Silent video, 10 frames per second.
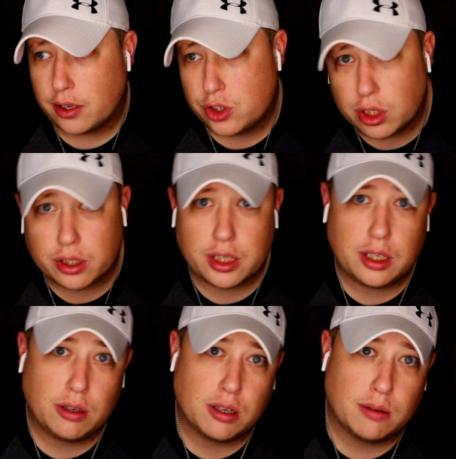chunky.
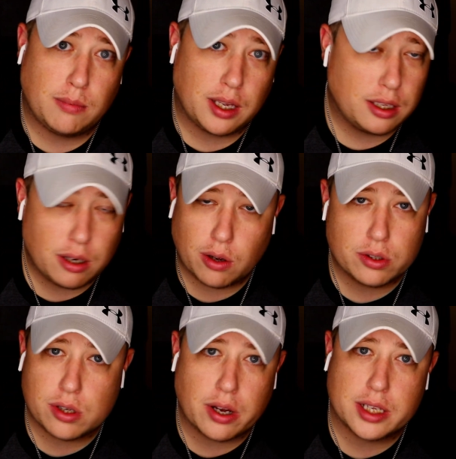You can make,
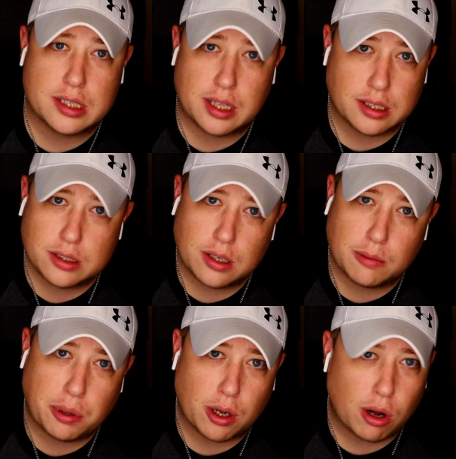there's all kinds of things. You
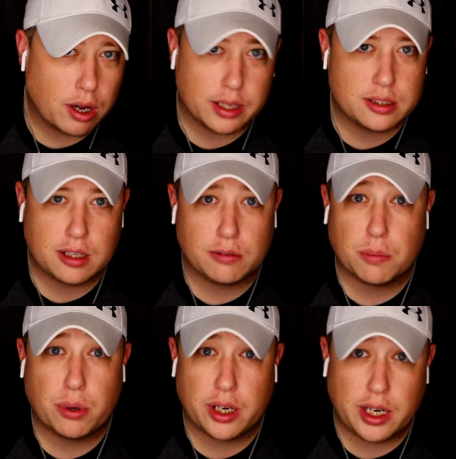can pick all kinds of stuff to
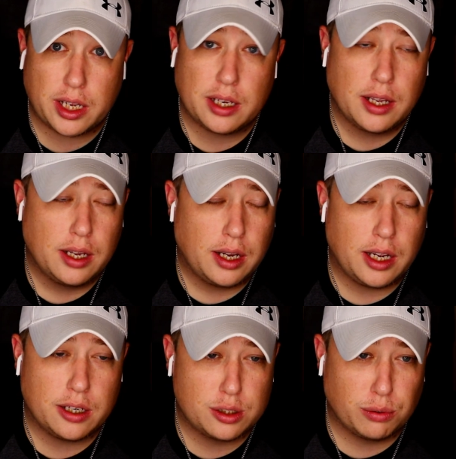put in it,
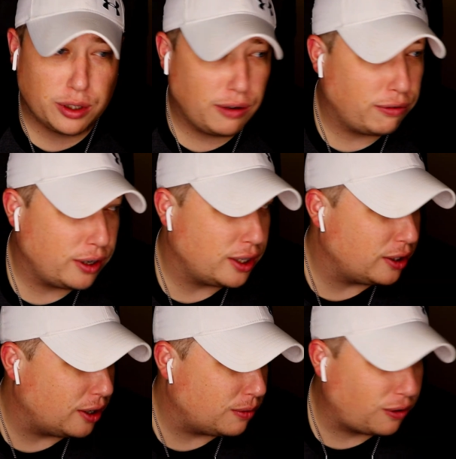and it's really freaking
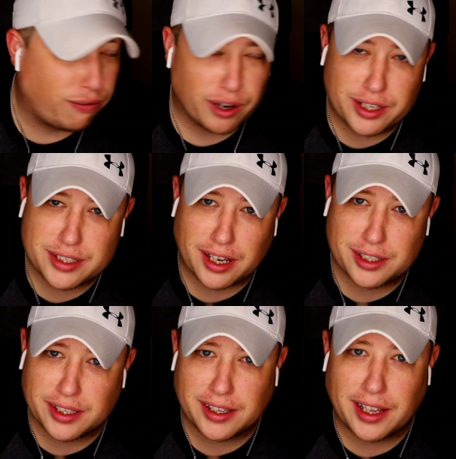good. What's funny is
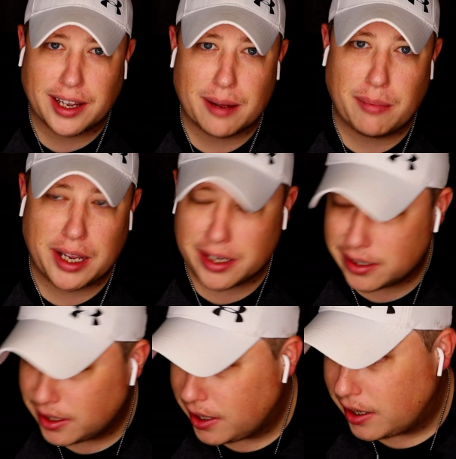actually, I made
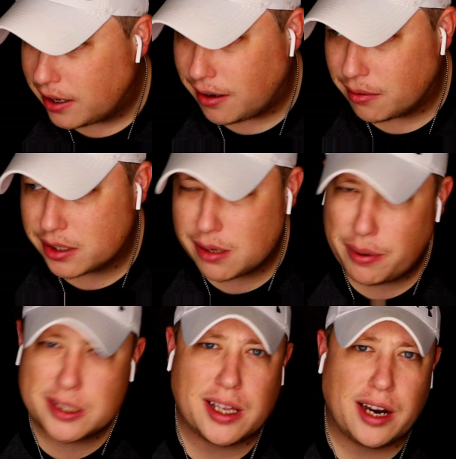it because I
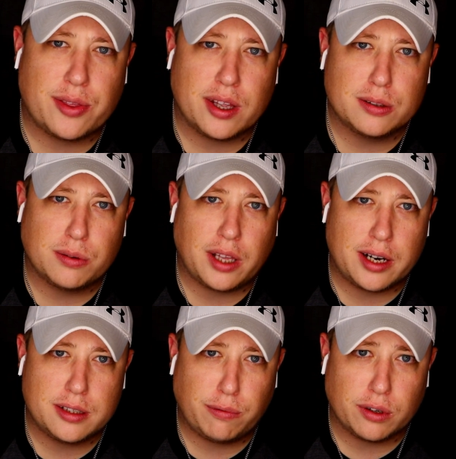picked a lot of things for a lot
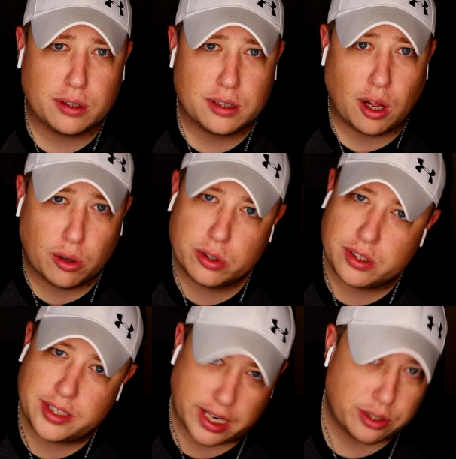of different colors
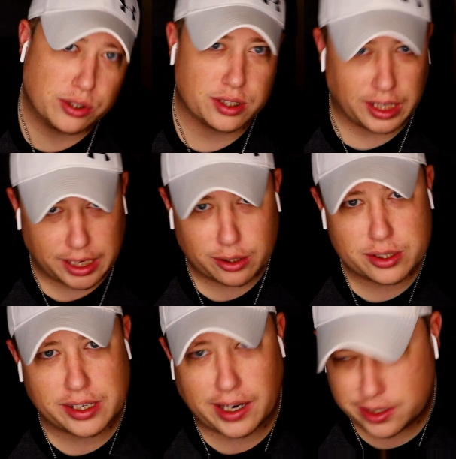and textures and layers,
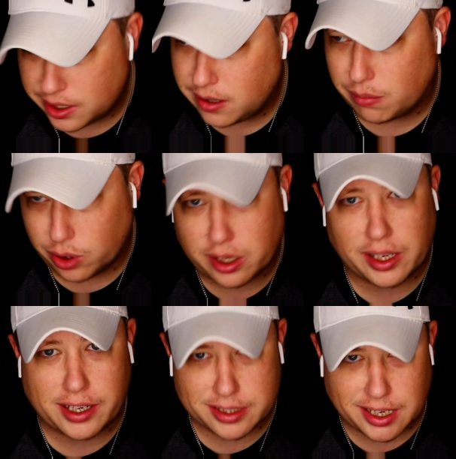and it actually ended up looking
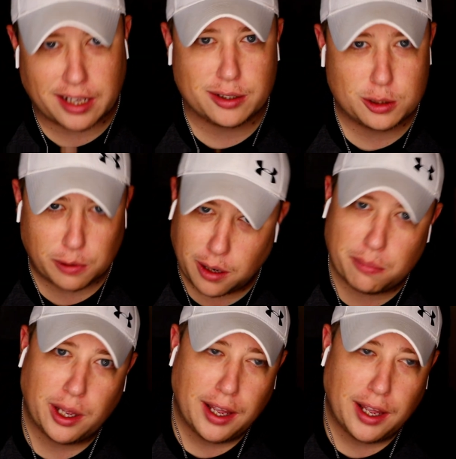like a salad. So when I